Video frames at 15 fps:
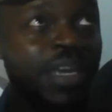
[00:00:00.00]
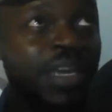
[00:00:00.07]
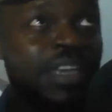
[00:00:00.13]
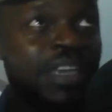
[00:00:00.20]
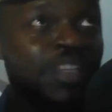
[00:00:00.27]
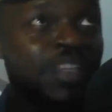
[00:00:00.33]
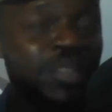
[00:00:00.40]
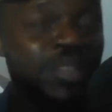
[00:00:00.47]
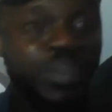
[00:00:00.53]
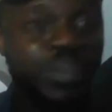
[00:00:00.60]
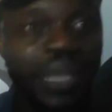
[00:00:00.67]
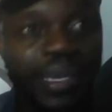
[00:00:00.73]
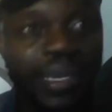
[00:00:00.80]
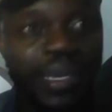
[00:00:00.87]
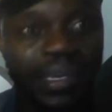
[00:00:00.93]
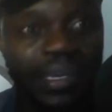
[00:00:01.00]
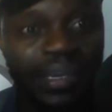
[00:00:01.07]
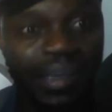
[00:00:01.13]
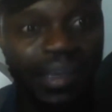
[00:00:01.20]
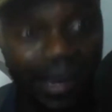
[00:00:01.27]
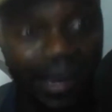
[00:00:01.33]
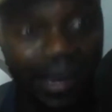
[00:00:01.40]
he's supposed to be like a
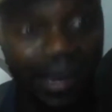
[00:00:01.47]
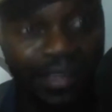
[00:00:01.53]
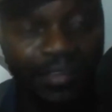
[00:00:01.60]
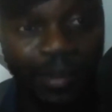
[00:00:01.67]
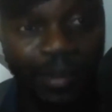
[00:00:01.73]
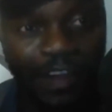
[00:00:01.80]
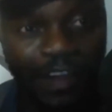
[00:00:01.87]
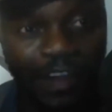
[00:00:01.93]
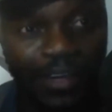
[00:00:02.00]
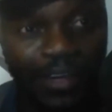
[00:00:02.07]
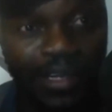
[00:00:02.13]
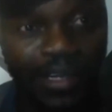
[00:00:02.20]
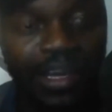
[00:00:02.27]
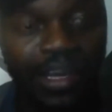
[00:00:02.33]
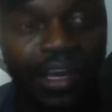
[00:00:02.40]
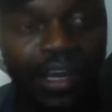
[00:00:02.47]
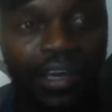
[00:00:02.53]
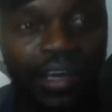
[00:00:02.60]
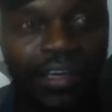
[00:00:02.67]
god from Africa. He